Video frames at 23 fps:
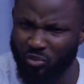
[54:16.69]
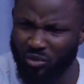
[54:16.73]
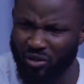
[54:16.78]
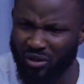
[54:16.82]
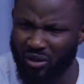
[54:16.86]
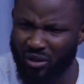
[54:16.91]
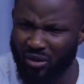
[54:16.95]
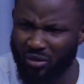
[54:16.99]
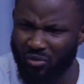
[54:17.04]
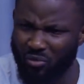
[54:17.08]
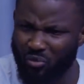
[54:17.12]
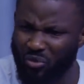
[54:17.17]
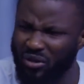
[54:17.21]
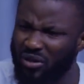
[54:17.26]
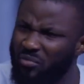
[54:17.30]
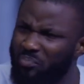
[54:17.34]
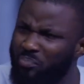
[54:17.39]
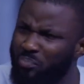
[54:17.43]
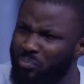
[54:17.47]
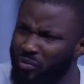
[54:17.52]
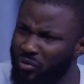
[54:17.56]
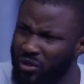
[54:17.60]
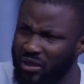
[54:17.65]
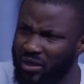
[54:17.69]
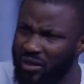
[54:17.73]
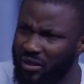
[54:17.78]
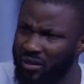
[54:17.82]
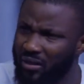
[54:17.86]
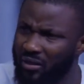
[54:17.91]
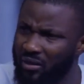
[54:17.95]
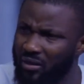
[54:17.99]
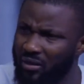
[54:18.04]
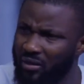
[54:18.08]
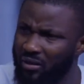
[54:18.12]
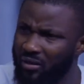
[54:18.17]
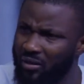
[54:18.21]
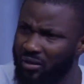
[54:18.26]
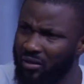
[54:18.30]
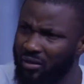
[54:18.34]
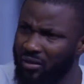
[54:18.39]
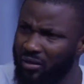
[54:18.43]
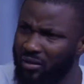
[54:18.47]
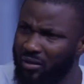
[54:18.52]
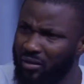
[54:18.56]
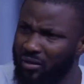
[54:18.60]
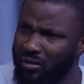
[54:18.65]
with a bully.
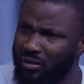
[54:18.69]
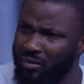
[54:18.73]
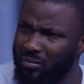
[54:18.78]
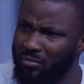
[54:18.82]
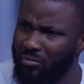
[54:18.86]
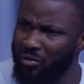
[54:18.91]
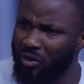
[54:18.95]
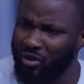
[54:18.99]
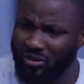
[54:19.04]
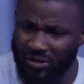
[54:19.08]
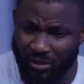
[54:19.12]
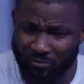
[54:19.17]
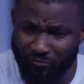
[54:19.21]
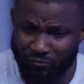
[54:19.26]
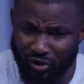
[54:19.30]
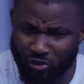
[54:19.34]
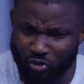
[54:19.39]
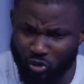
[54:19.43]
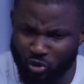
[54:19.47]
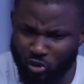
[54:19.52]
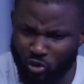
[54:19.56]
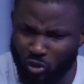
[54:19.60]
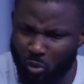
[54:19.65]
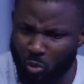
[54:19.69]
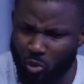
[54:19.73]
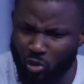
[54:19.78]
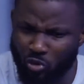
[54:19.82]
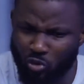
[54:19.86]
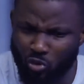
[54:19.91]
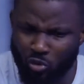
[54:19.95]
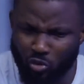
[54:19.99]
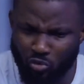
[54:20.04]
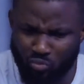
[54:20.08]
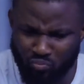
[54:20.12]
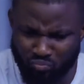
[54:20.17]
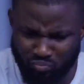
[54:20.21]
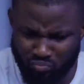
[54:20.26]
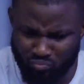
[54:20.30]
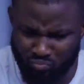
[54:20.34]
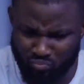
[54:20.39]
Because I'm friends with someone who